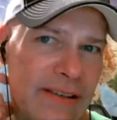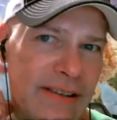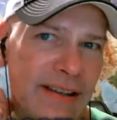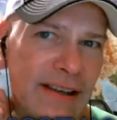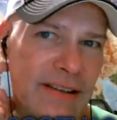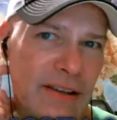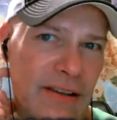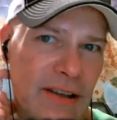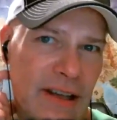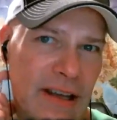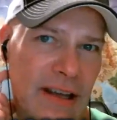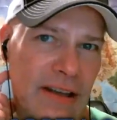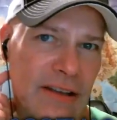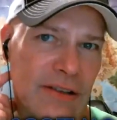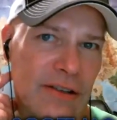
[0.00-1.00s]
the thing
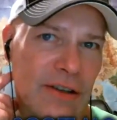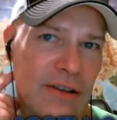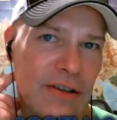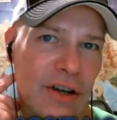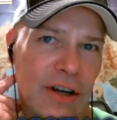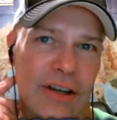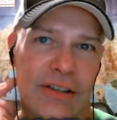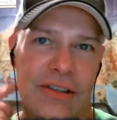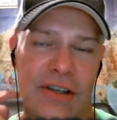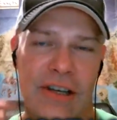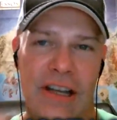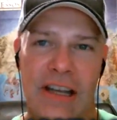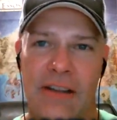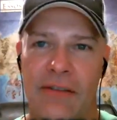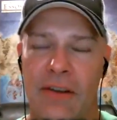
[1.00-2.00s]
is Josh
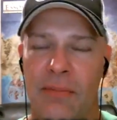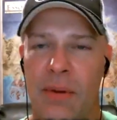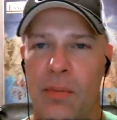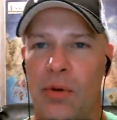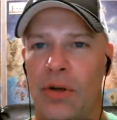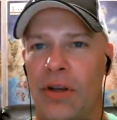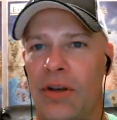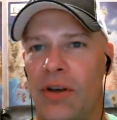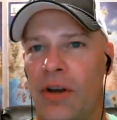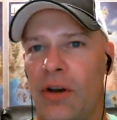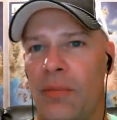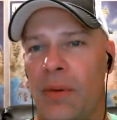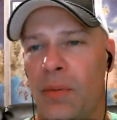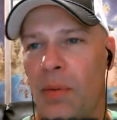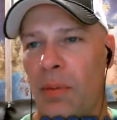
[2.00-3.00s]
today. If people didn't know,
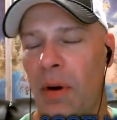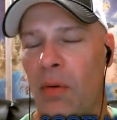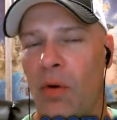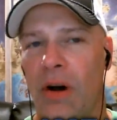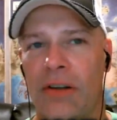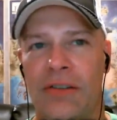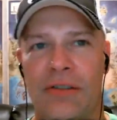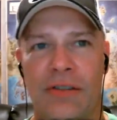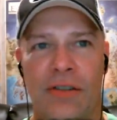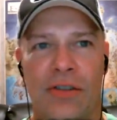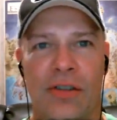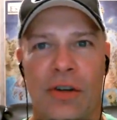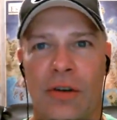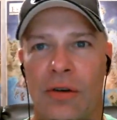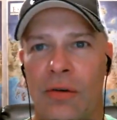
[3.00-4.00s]
people are probably watching the
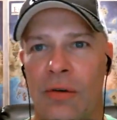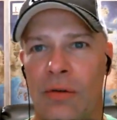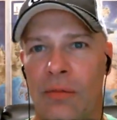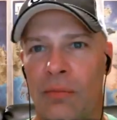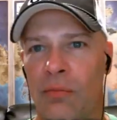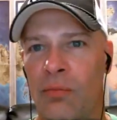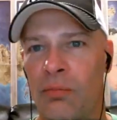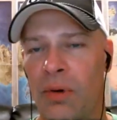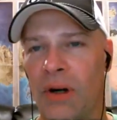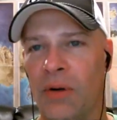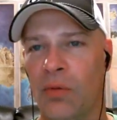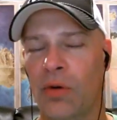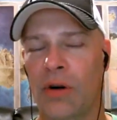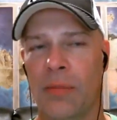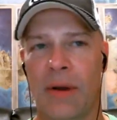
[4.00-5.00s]
show pretty
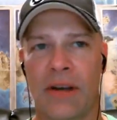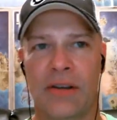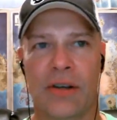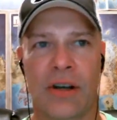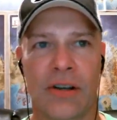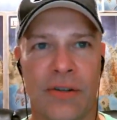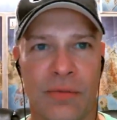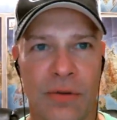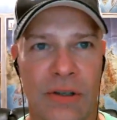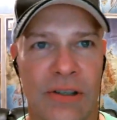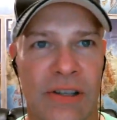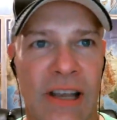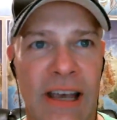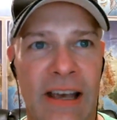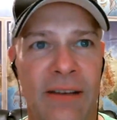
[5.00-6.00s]
worried about Josh and where he's
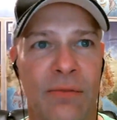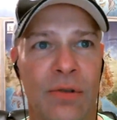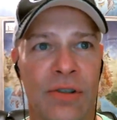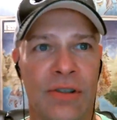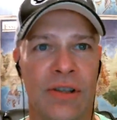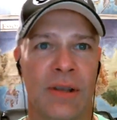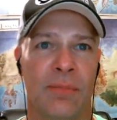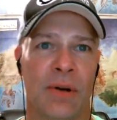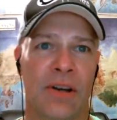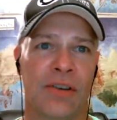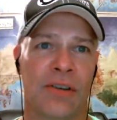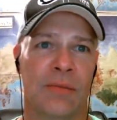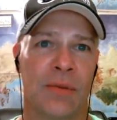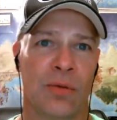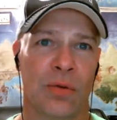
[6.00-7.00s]
at, which they probably
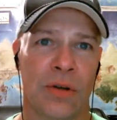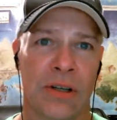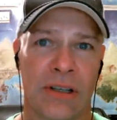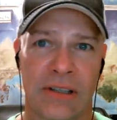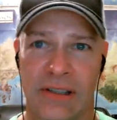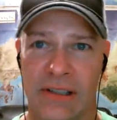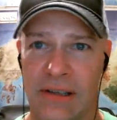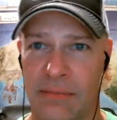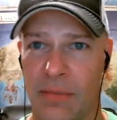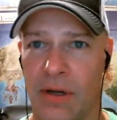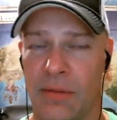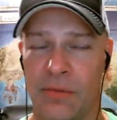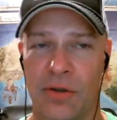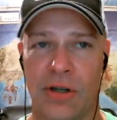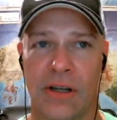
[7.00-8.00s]
should be worried because he's at
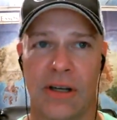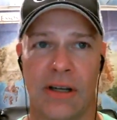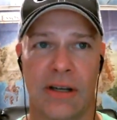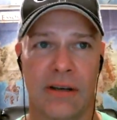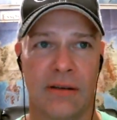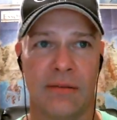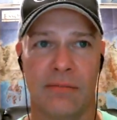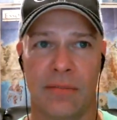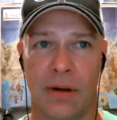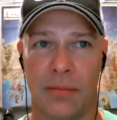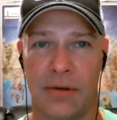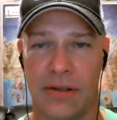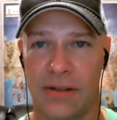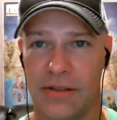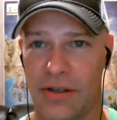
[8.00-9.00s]
mom training and
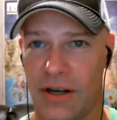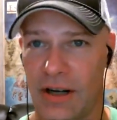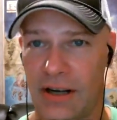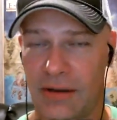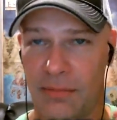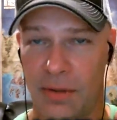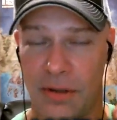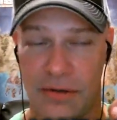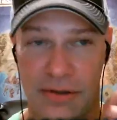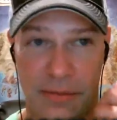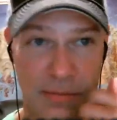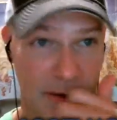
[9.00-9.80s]
probably try not to blow something